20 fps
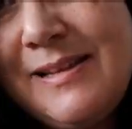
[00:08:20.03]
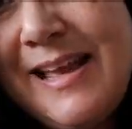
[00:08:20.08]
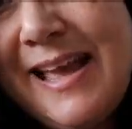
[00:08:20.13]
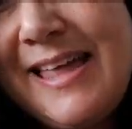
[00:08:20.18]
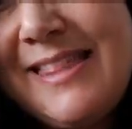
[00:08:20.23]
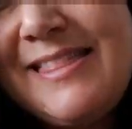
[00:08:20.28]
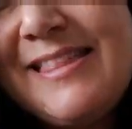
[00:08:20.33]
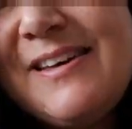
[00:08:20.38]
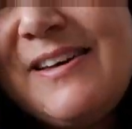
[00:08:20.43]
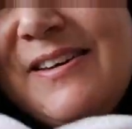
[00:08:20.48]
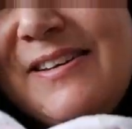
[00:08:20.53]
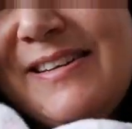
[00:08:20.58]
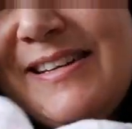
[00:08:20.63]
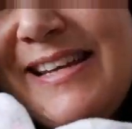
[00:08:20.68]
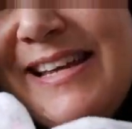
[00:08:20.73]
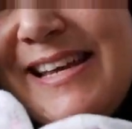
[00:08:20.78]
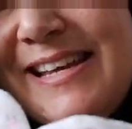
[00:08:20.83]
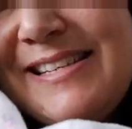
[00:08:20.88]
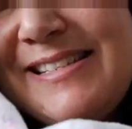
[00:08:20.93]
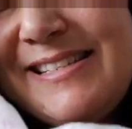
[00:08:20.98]
And the
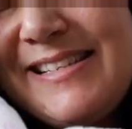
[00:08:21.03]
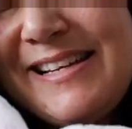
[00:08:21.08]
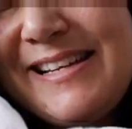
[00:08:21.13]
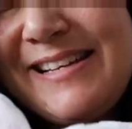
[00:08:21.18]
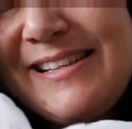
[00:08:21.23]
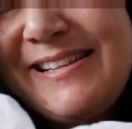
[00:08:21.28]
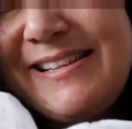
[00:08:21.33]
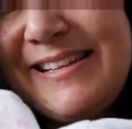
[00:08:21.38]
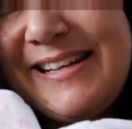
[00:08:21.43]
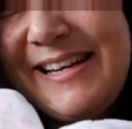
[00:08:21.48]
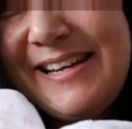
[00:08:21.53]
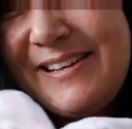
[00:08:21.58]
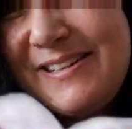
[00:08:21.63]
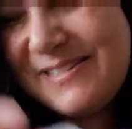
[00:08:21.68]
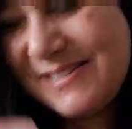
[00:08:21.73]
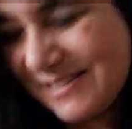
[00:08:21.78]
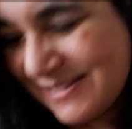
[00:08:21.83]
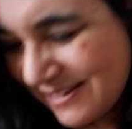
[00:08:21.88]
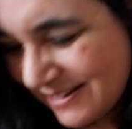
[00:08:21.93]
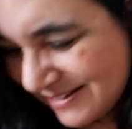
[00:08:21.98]
hoodie has little
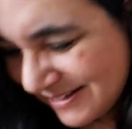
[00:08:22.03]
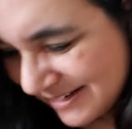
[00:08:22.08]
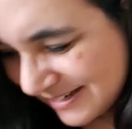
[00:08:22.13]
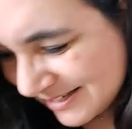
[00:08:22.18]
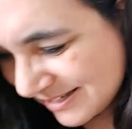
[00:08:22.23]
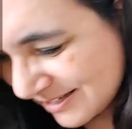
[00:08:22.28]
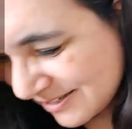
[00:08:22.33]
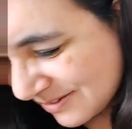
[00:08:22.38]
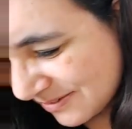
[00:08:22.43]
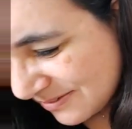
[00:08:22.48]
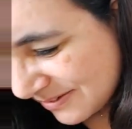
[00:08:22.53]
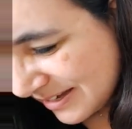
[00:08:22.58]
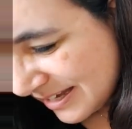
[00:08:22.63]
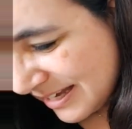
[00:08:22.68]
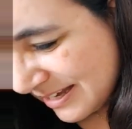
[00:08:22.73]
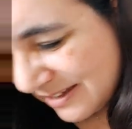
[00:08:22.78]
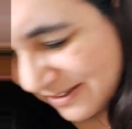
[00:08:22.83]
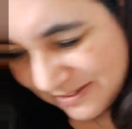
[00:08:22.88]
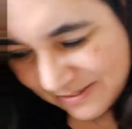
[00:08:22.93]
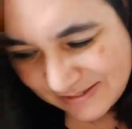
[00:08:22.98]
ears on it, so
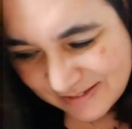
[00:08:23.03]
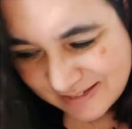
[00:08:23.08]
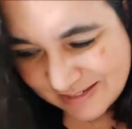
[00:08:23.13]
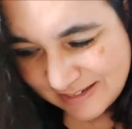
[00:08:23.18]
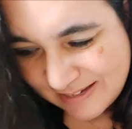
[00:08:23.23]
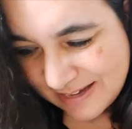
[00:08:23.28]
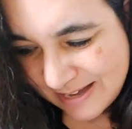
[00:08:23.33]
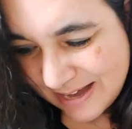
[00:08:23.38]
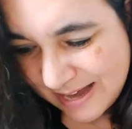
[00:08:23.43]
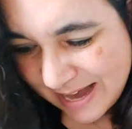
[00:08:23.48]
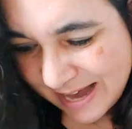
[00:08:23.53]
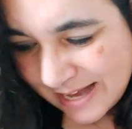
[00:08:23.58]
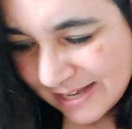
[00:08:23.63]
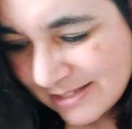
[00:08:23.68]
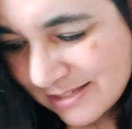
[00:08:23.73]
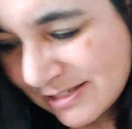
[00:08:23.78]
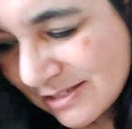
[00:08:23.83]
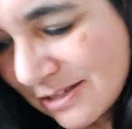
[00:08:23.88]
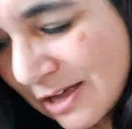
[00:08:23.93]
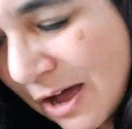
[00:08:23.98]
cute.
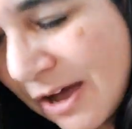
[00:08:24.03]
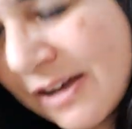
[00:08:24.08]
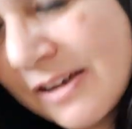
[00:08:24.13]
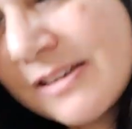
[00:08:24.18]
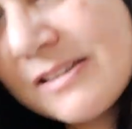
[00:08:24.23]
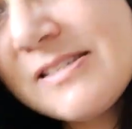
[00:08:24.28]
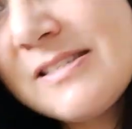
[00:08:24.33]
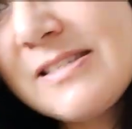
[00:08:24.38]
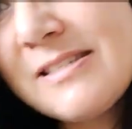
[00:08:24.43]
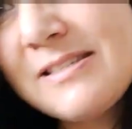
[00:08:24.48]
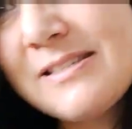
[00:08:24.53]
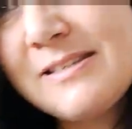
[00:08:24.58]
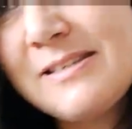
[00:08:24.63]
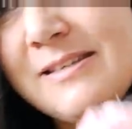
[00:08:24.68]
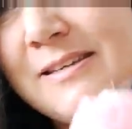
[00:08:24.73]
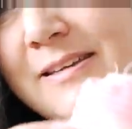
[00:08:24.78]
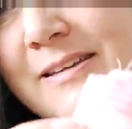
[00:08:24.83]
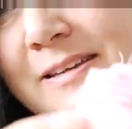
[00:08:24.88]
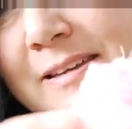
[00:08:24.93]
And socks.